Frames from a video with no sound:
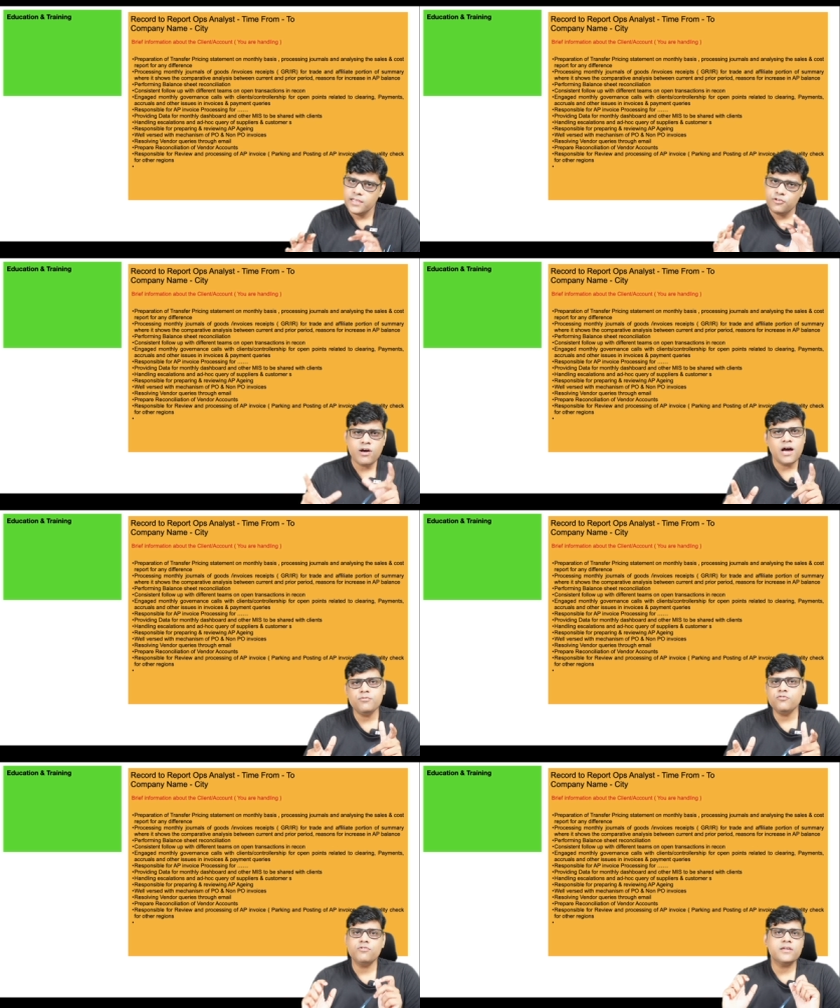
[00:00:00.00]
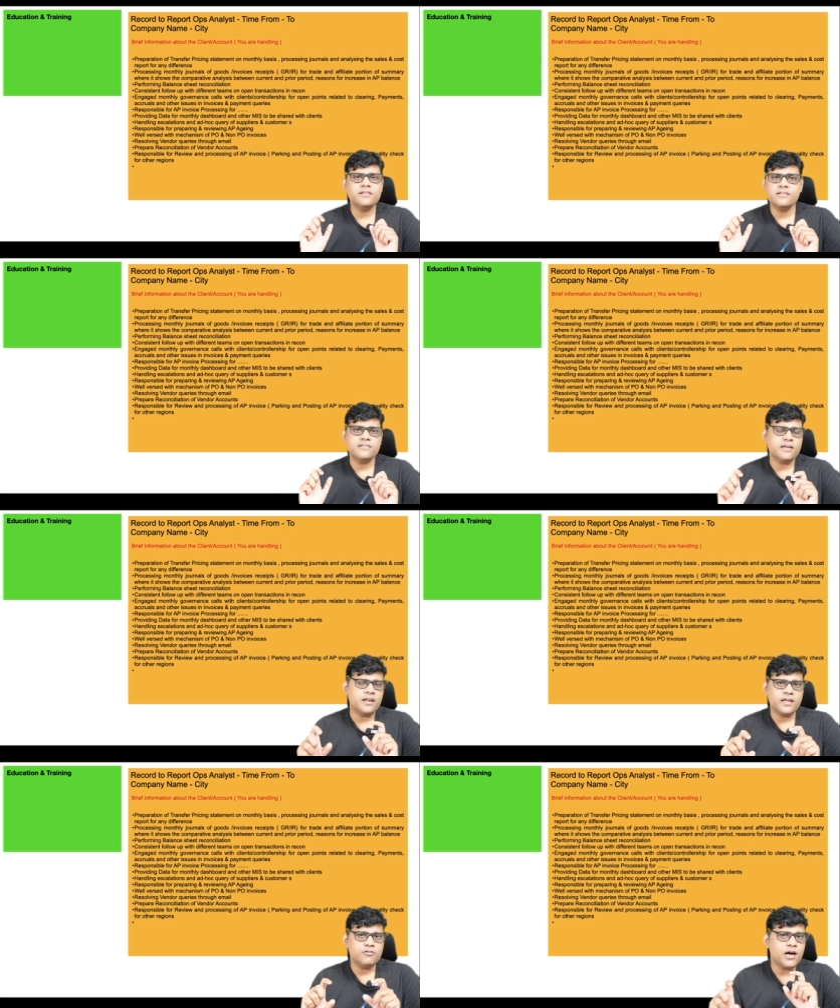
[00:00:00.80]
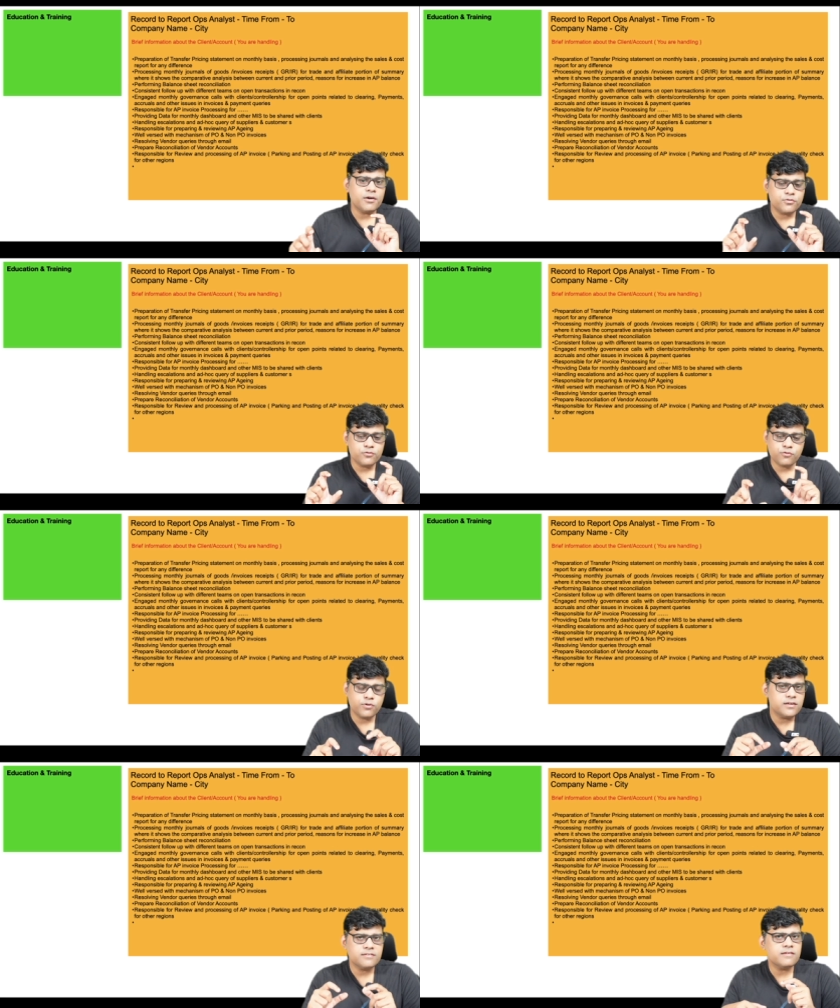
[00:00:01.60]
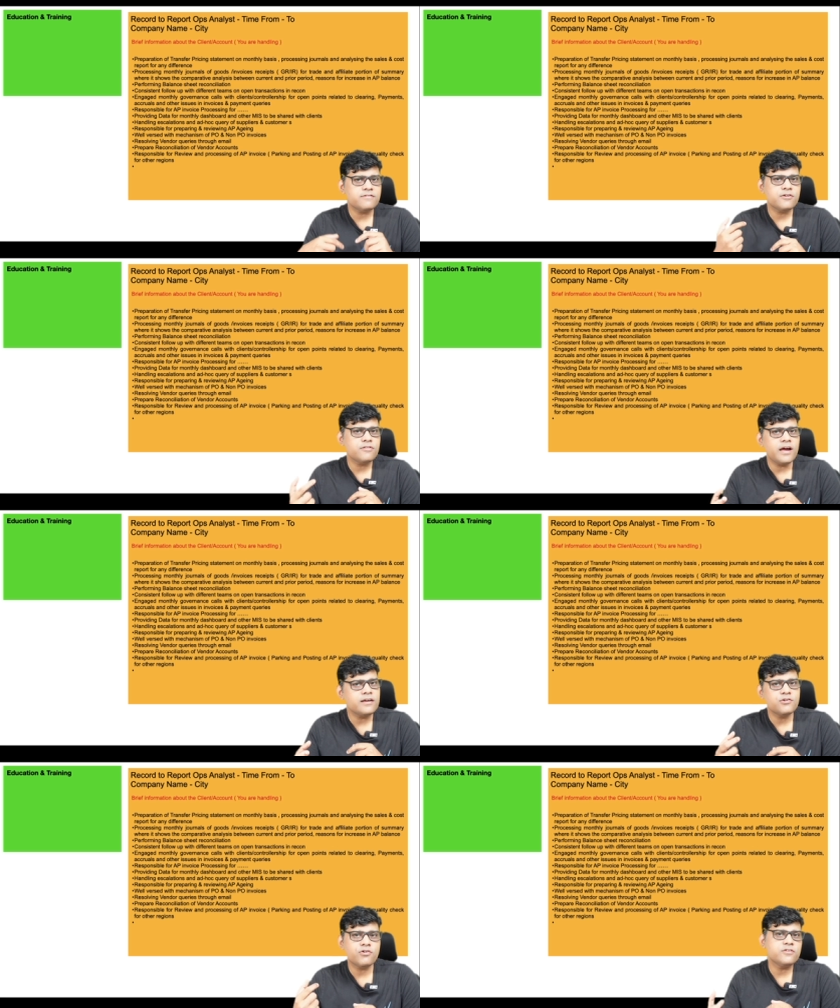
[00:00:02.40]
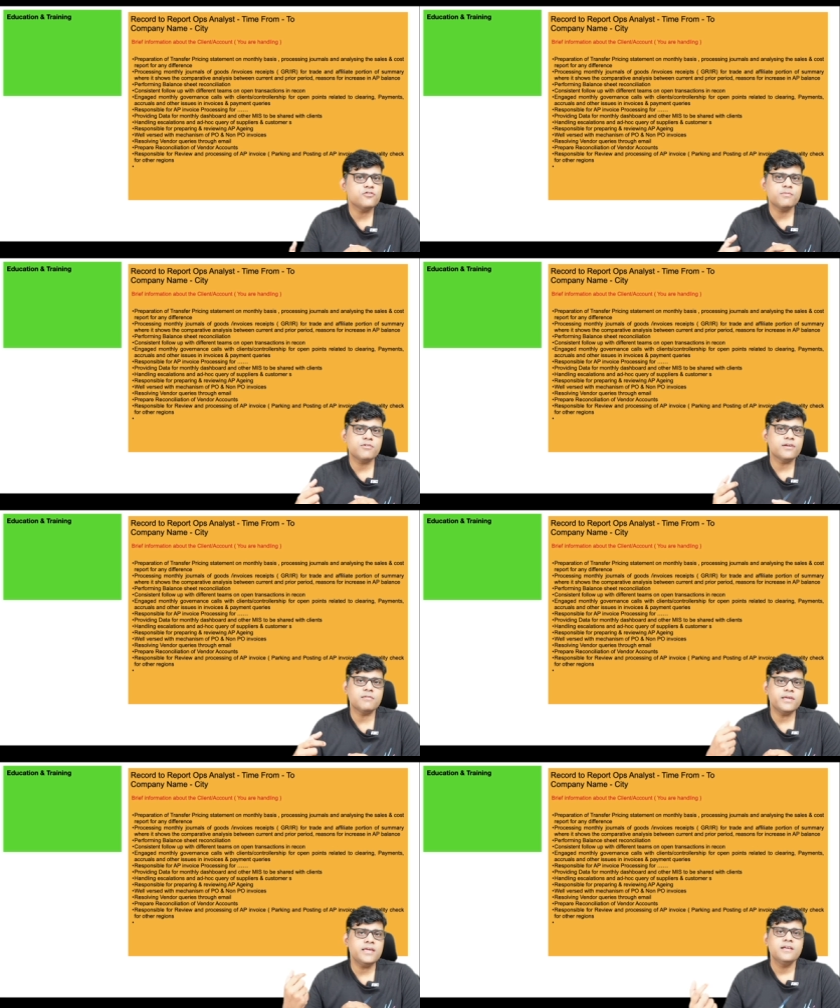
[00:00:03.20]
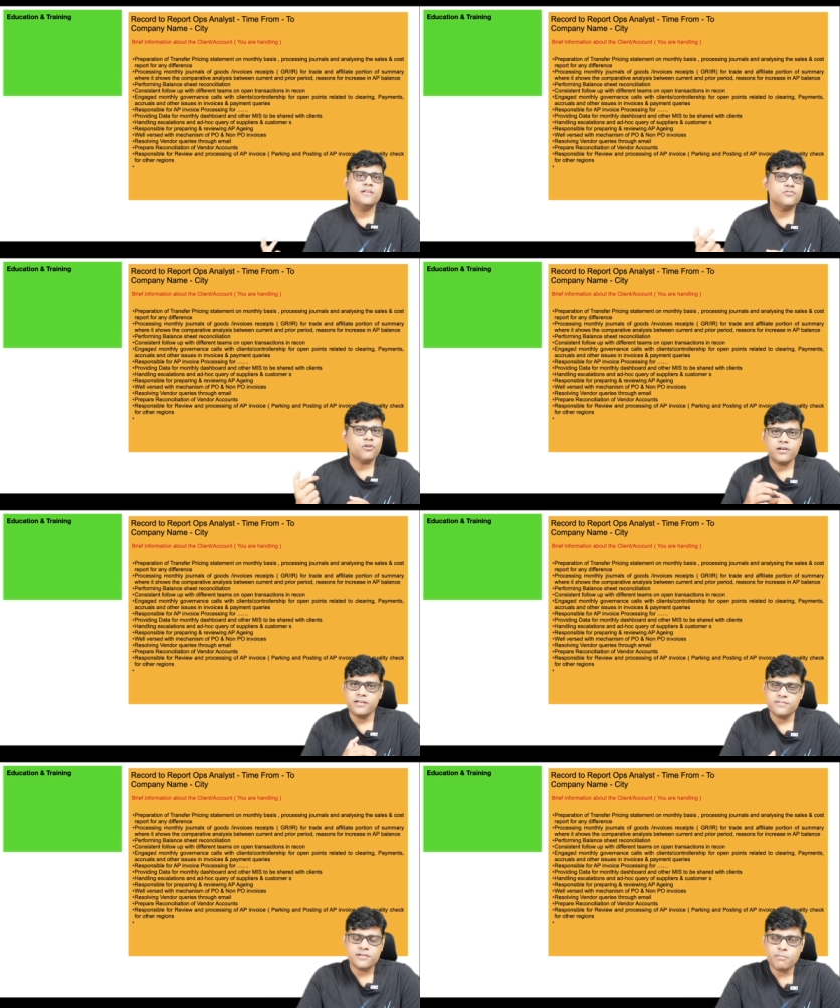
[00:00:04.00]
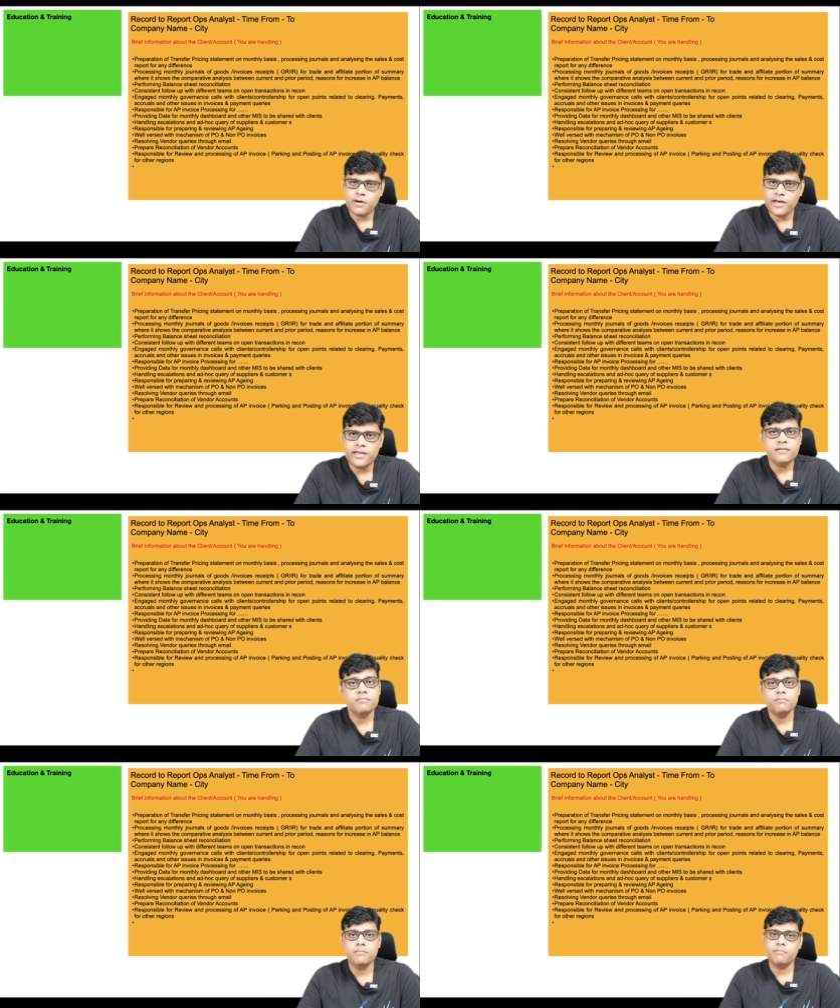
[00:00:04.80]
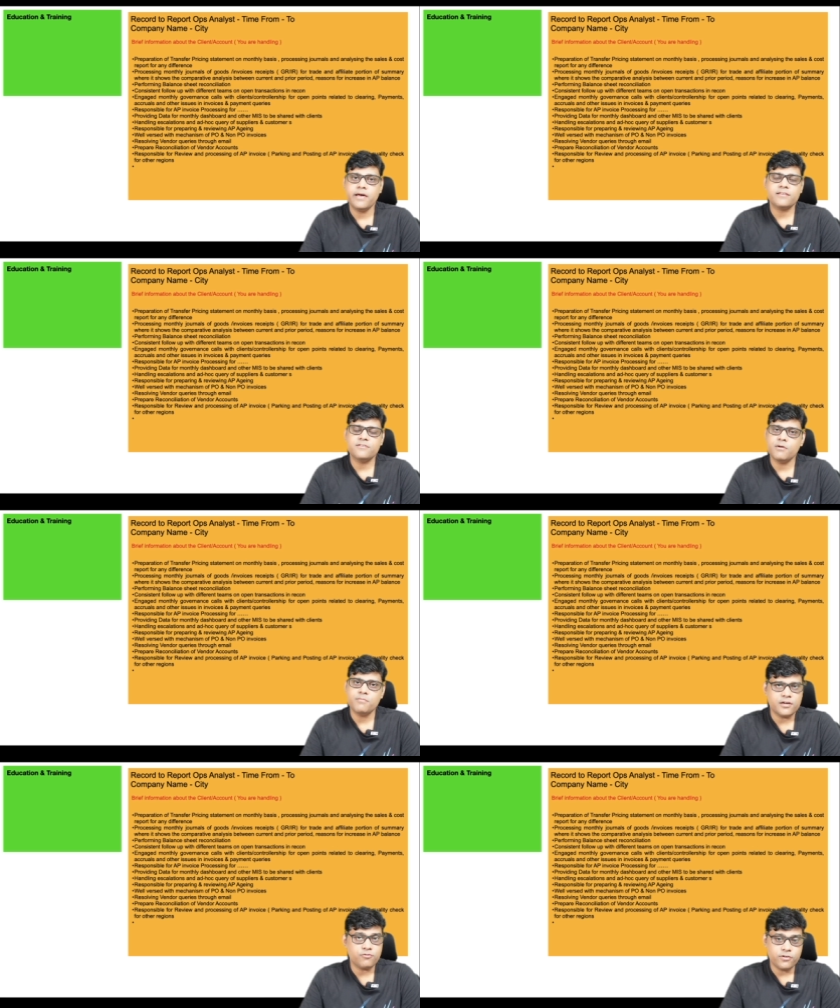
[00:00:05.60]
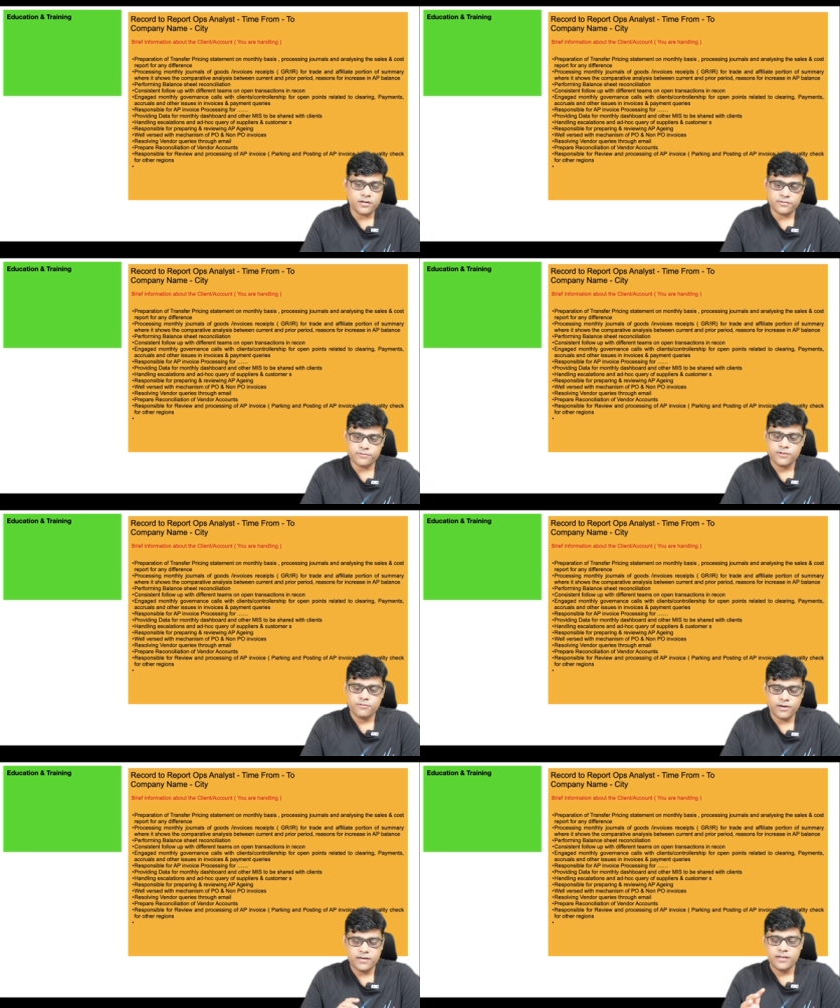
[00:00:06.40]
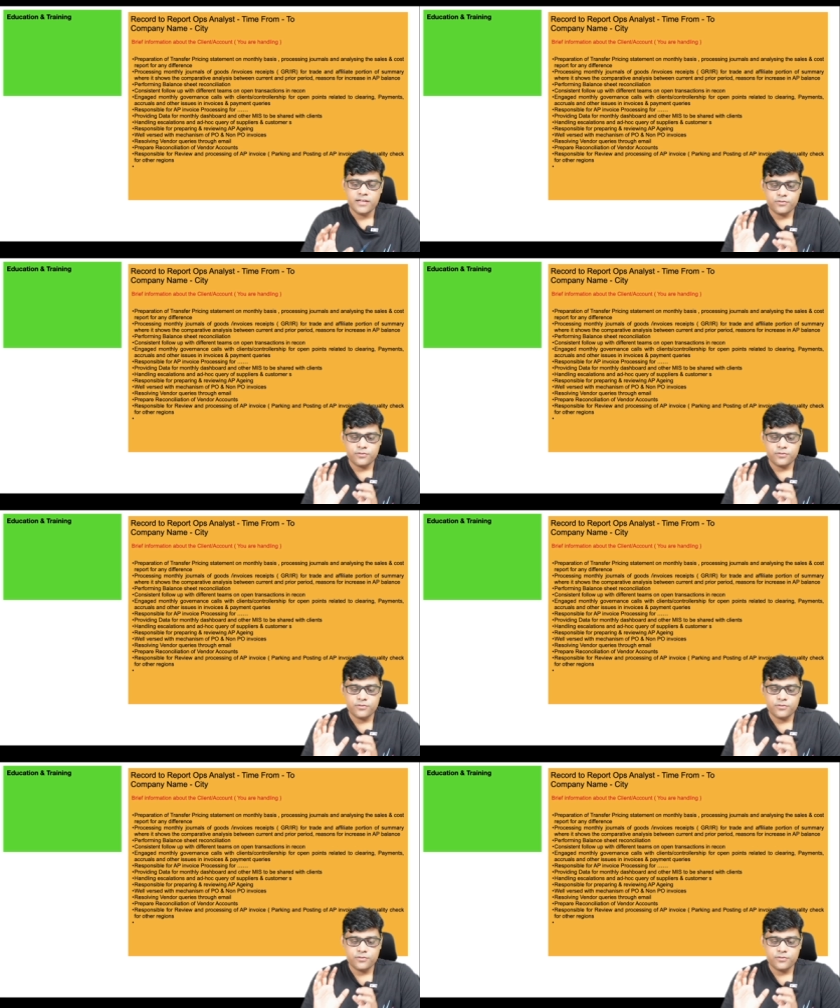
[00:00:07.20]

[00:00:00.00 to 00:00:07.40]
You have to tweak in this area. You have to show in a such a way that your resume will be shortlisted by maximum recruiters, right?